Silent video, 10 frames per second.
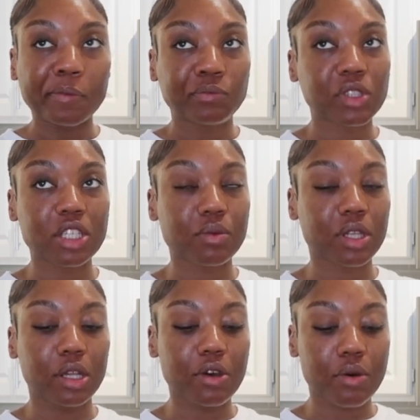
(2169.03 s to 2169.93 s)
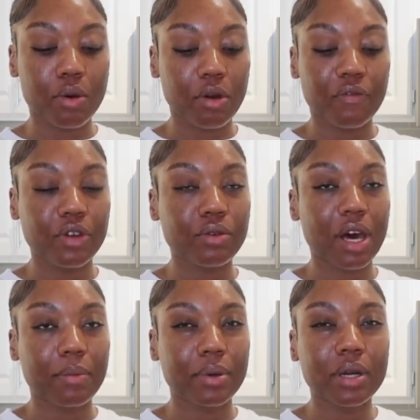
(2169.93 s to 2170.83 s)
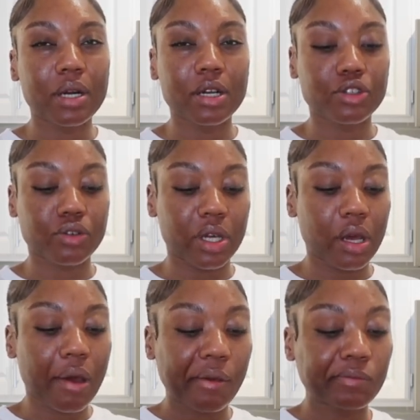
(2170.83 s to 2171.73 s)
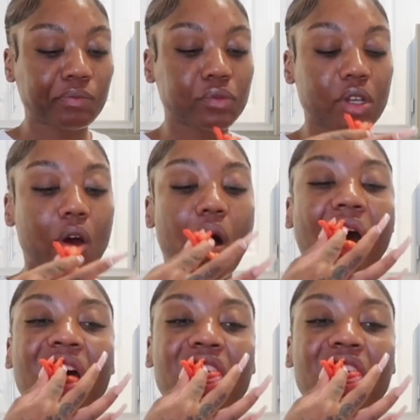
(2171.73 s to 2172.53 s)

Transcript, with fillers: because with the liquid chlorophyll you gotta put it in a drink so